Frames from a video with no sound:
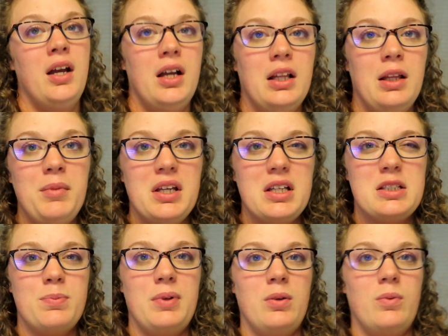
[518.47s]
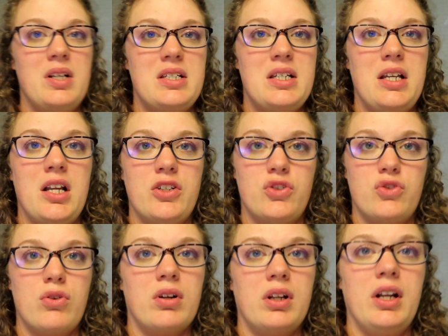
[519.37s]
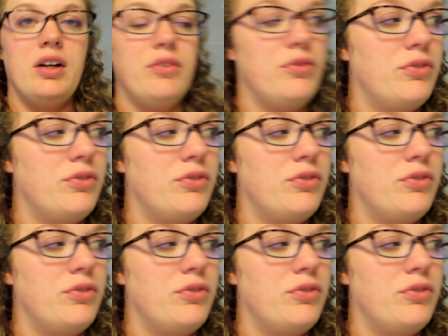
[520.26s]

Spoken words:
Now let me explain when I say not strong enough.